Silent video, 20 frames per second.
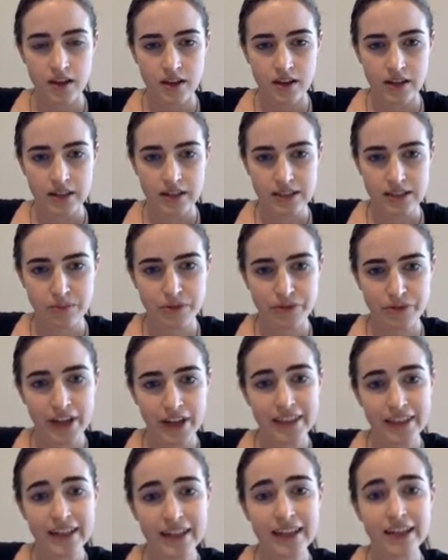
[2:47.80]
Now
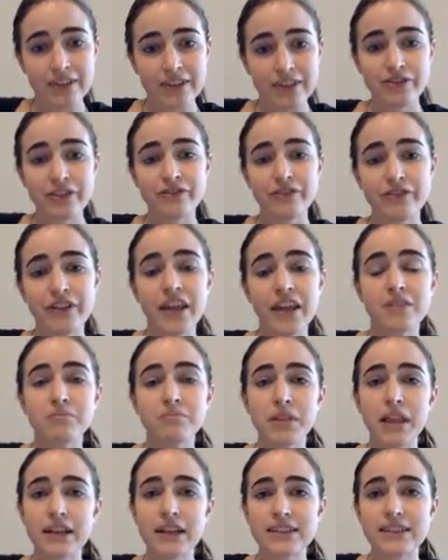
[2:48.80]
simplifying that again,
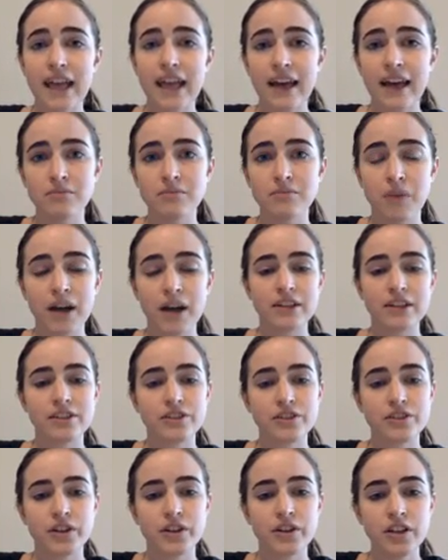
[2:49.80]
15 plus 8 minus
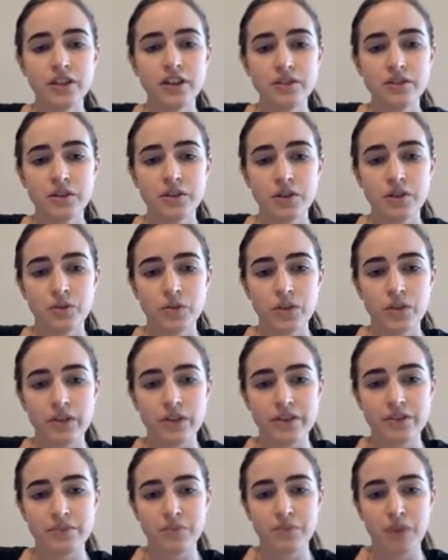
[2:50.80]
30 will give
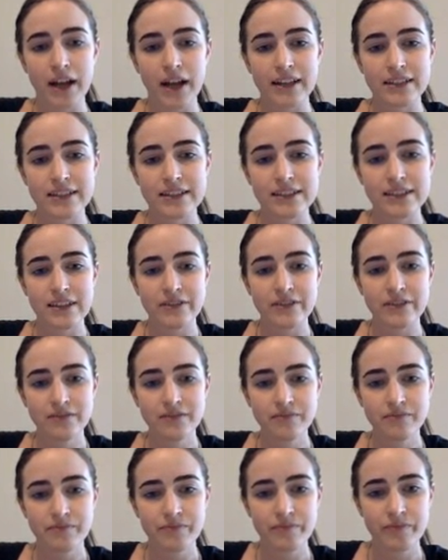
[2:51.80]
us minus 7
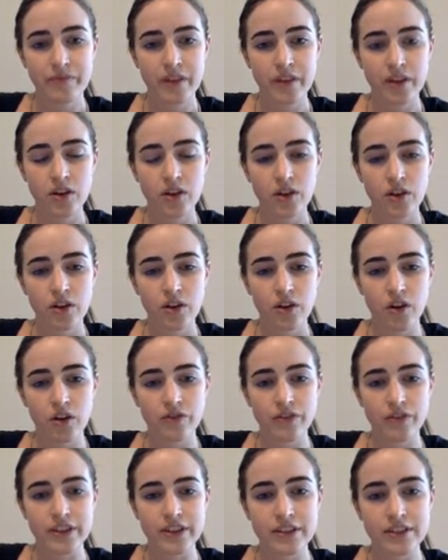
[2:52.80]

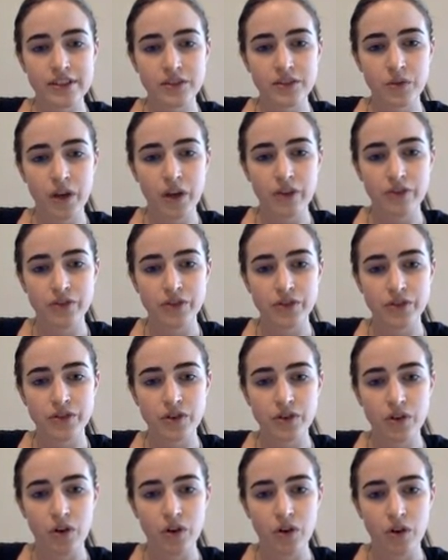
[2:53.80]
over the square root
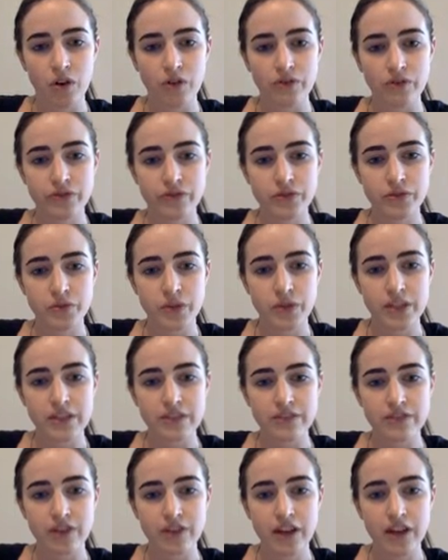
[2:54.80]
of
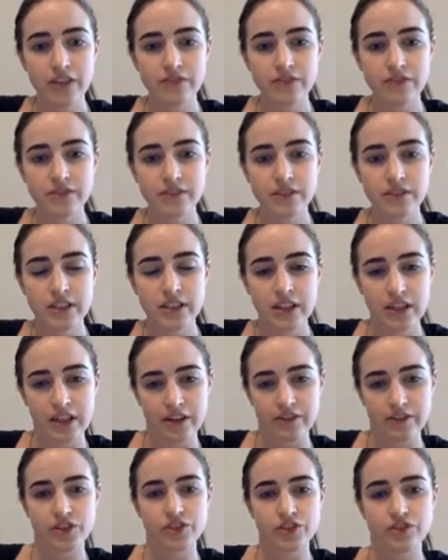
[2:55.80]
25.
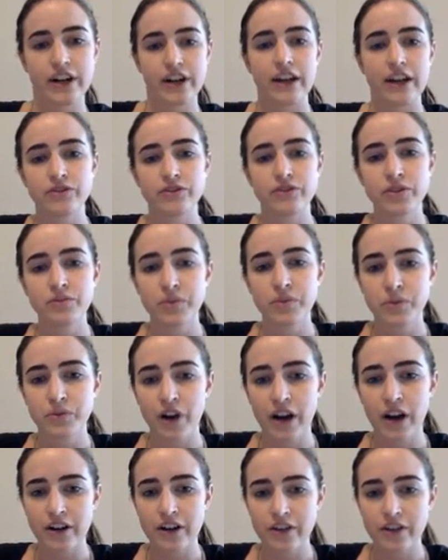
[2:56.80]
I've just run out of room, but we'll
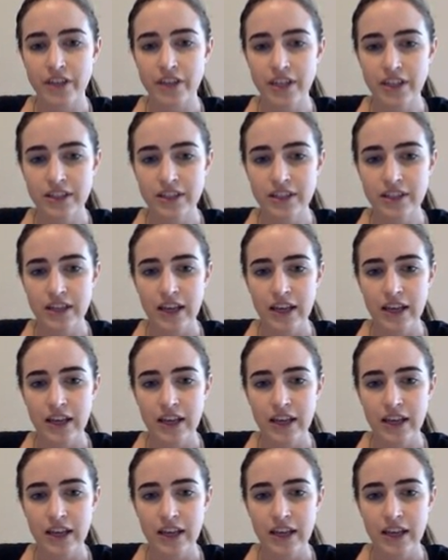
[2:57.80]
write it over here.